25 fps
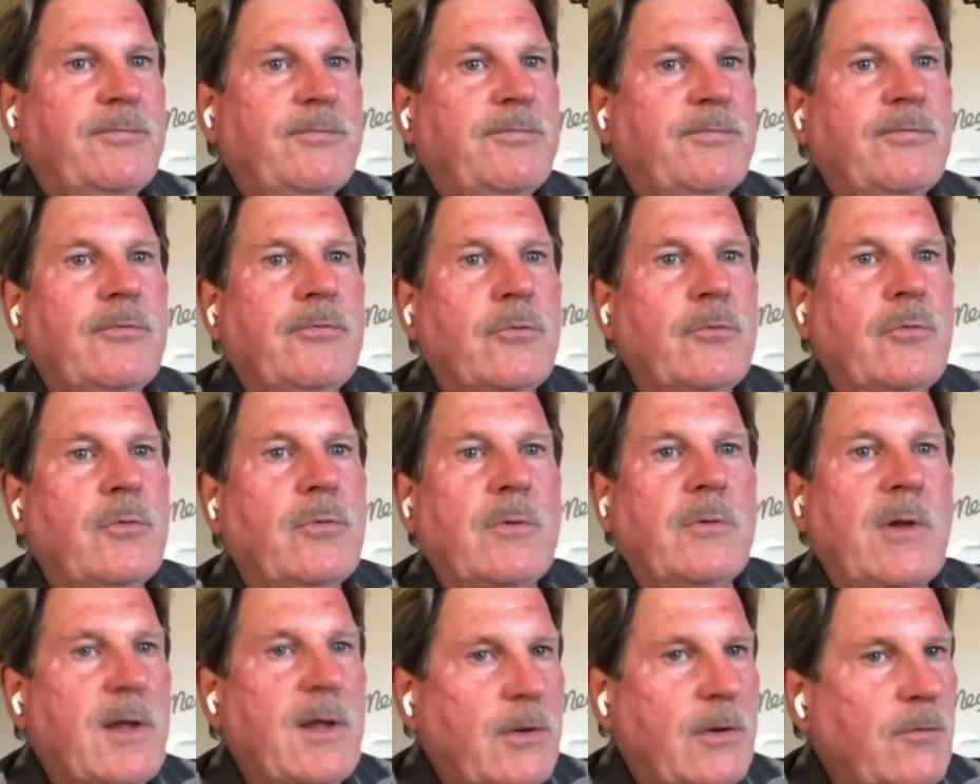fruit,
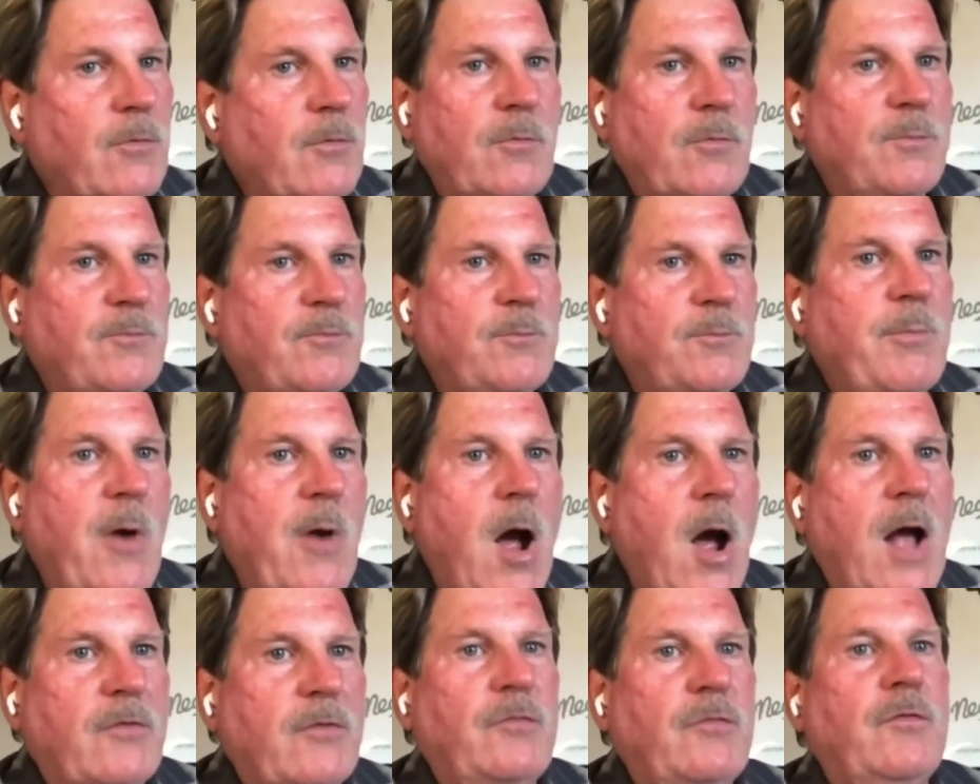a lot of
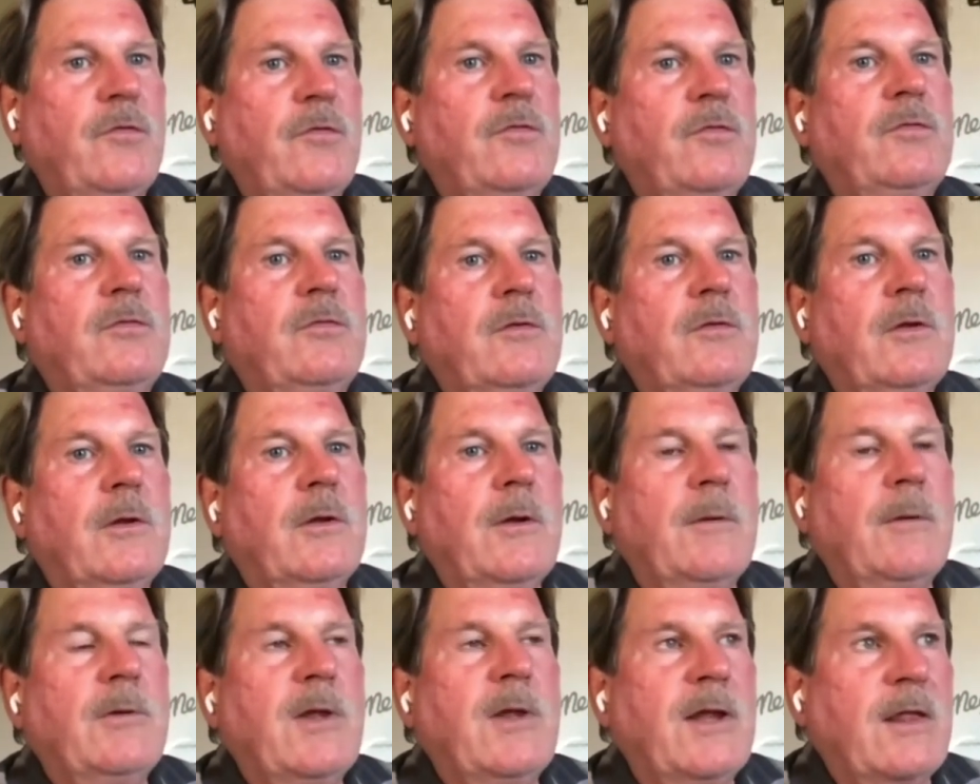boxes,
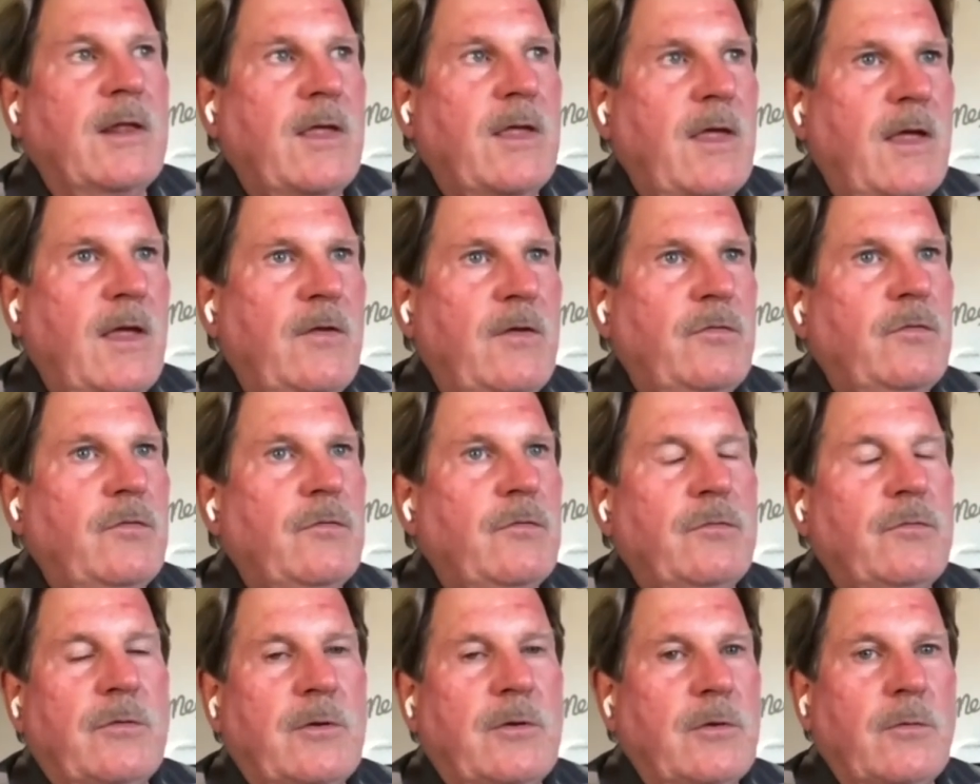a lot of
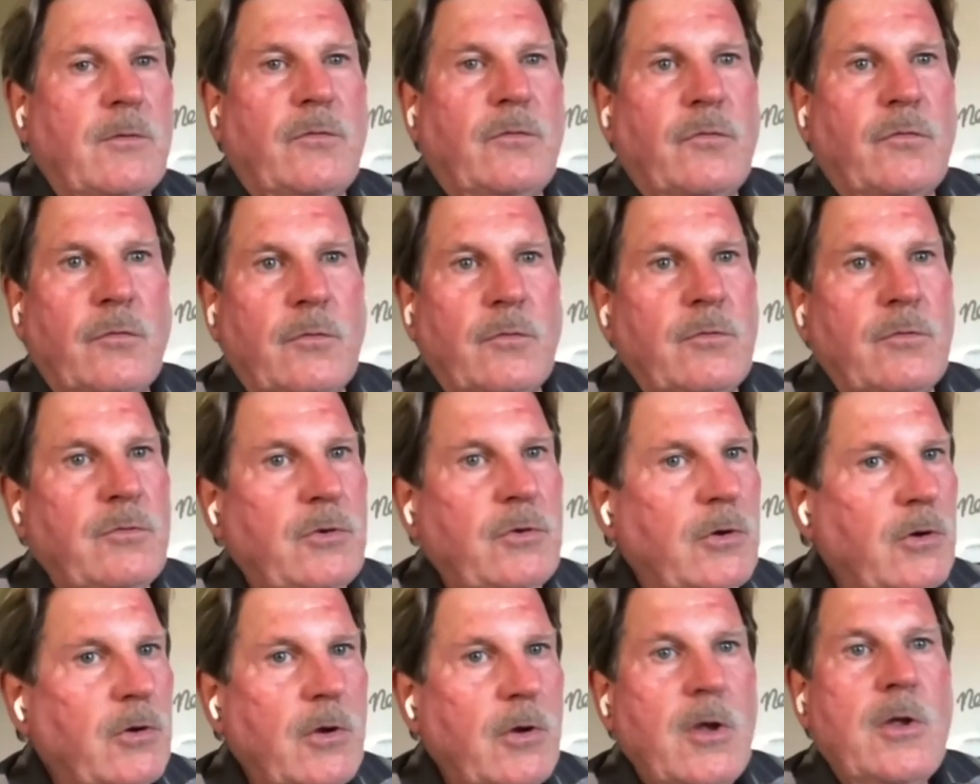cases in a certain
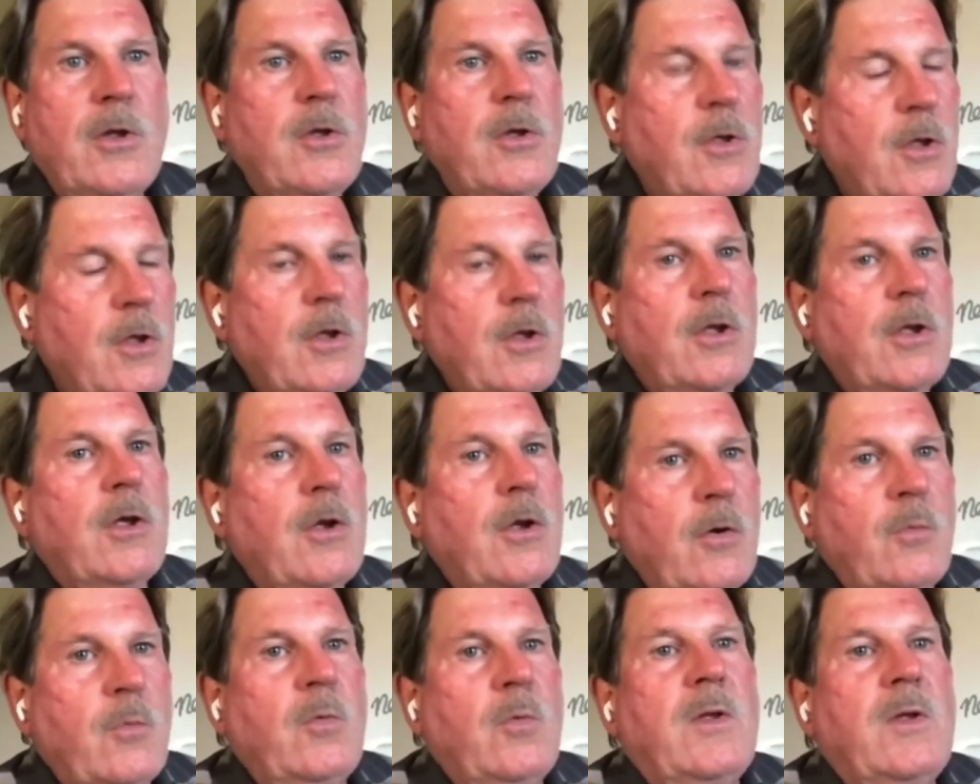year,
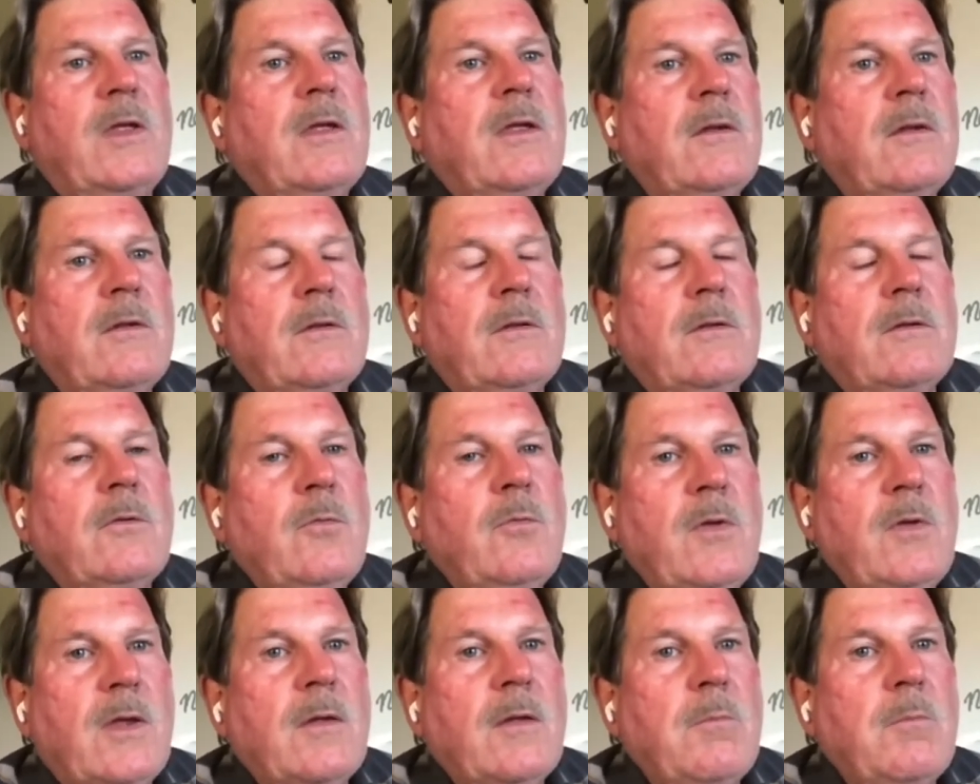we can
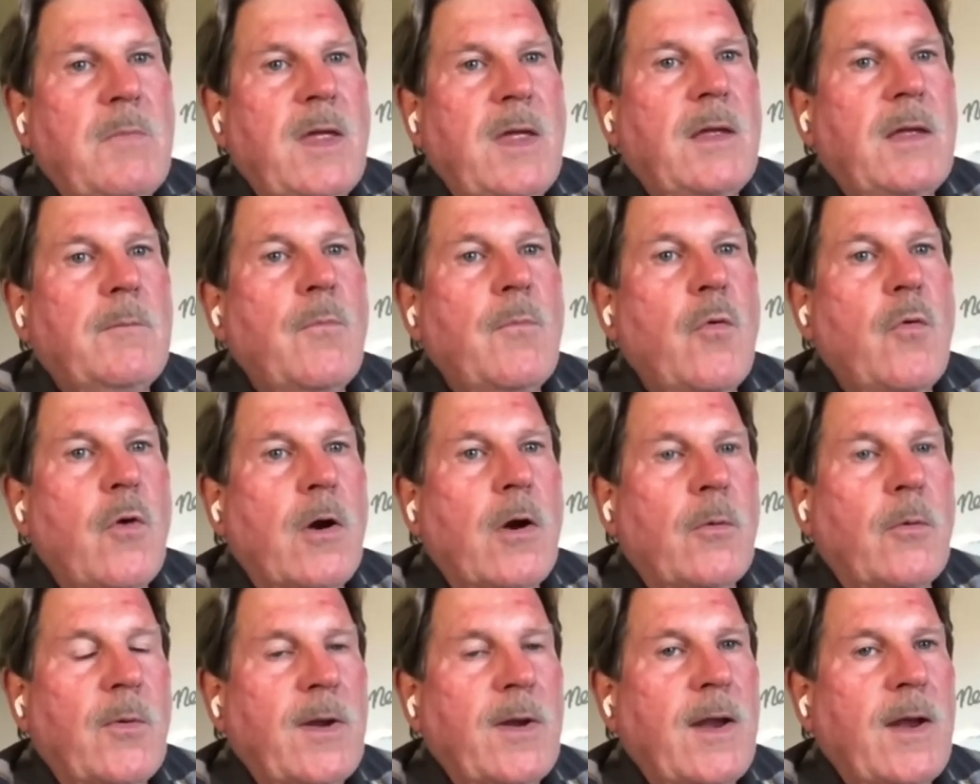make
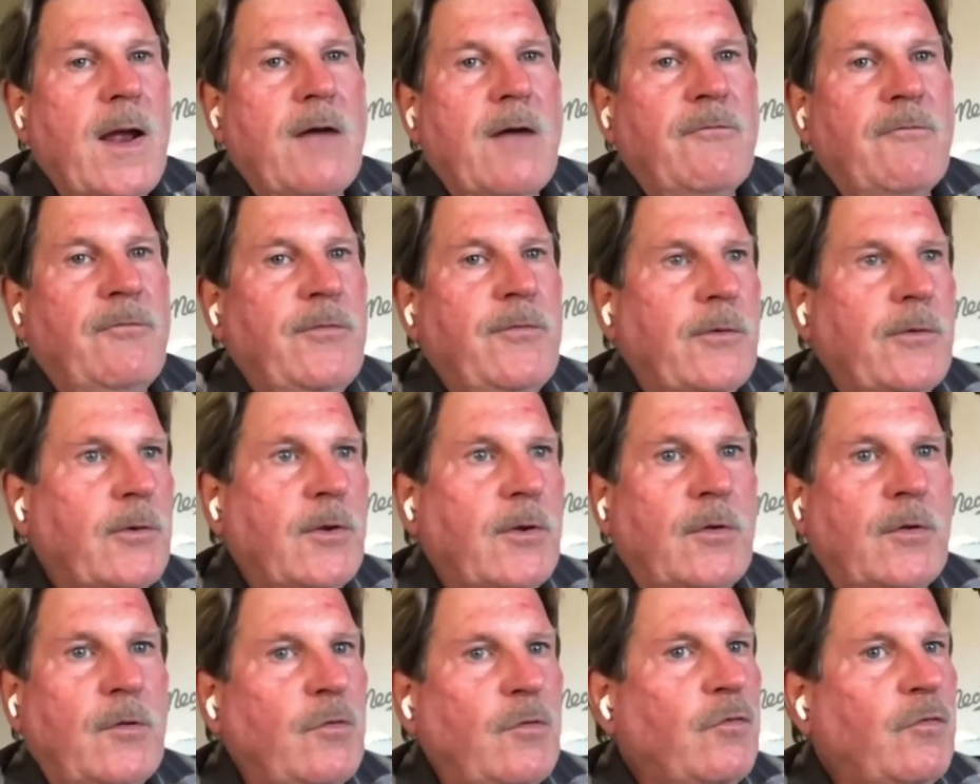more. We have very
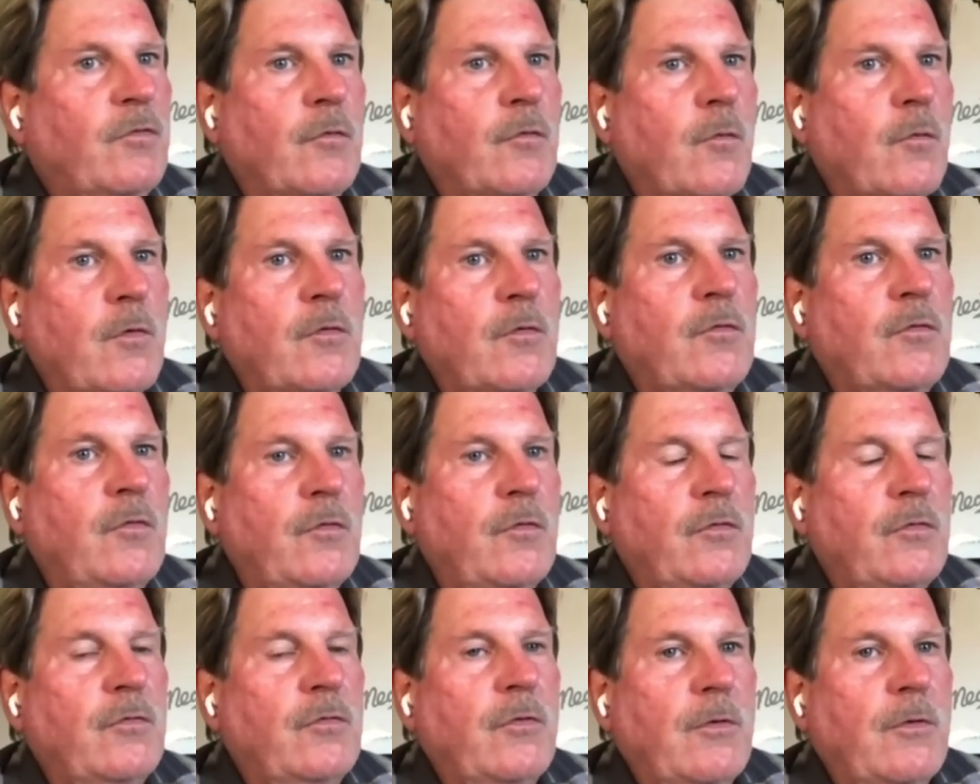good
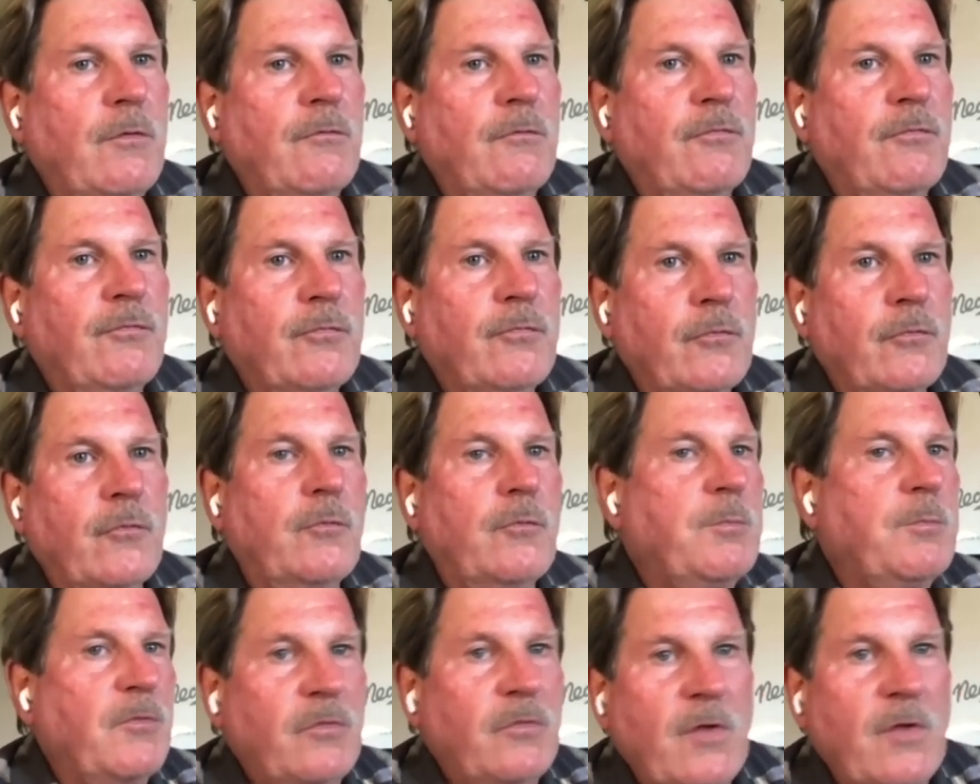sources of
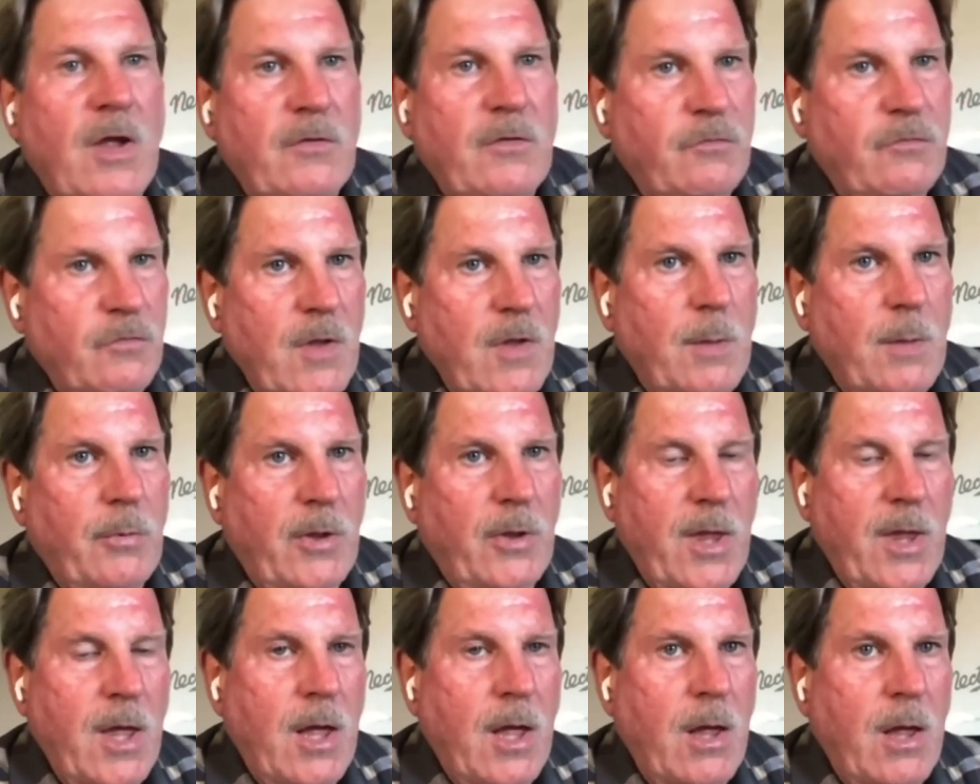fruit besides
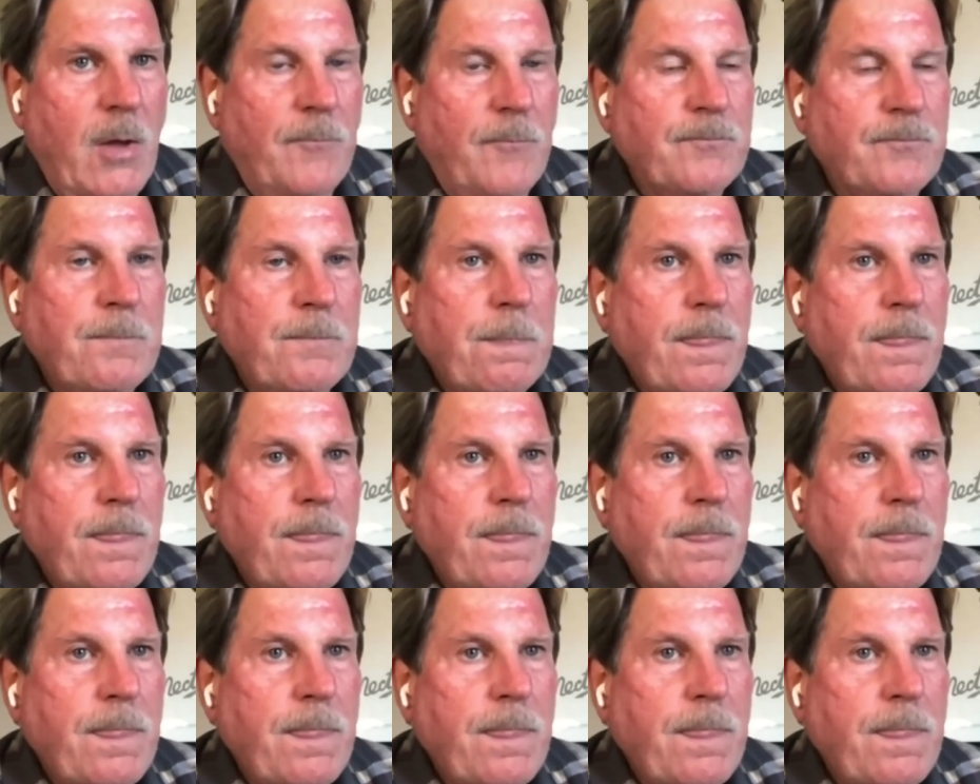Double L